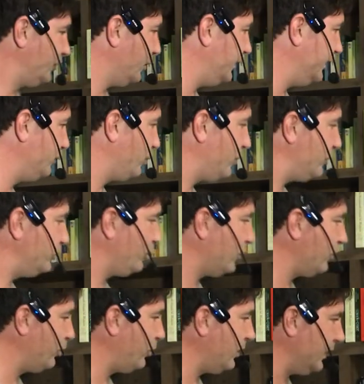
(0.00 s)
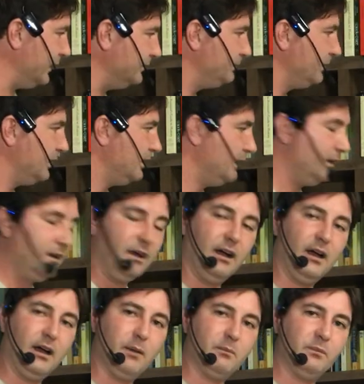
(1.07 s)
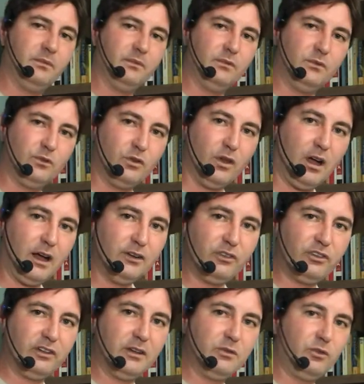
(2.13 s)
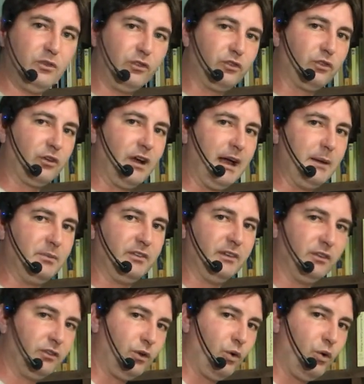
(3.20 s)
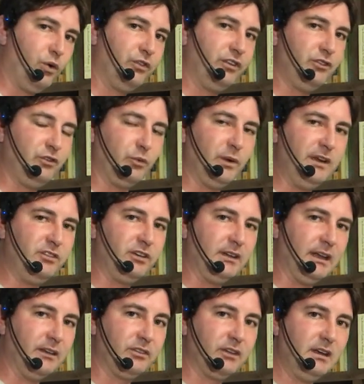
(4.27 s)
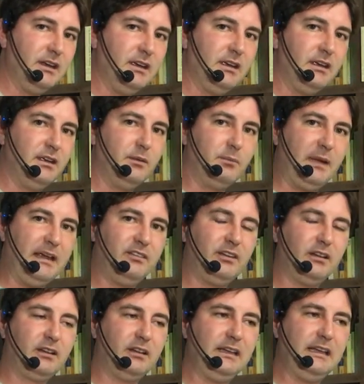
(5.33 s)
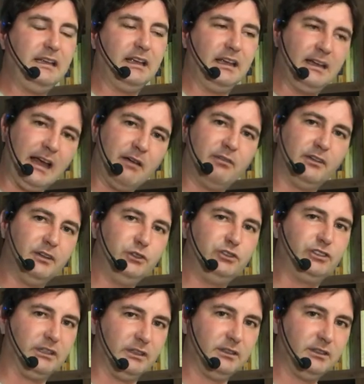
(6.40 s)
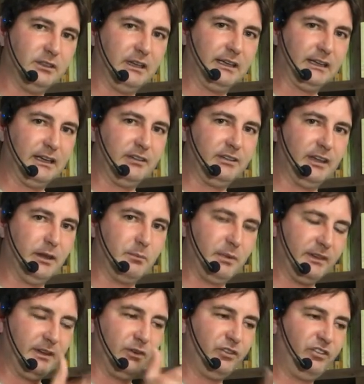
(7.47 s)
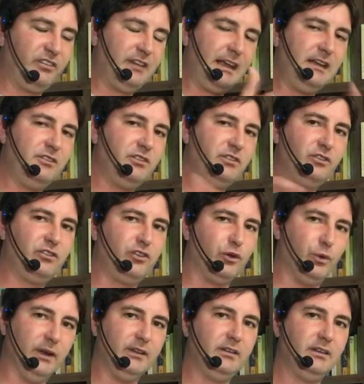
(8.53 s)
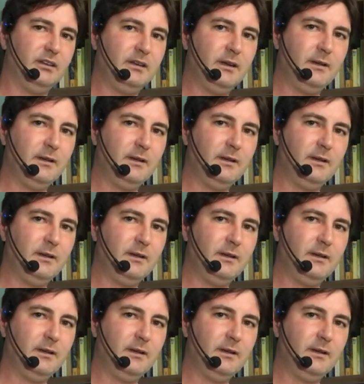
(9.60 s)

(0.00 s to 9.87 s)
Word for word: so in World War I, um, Hodgson describes this whole situation as basically an evolution, like I said, but there's stages to it.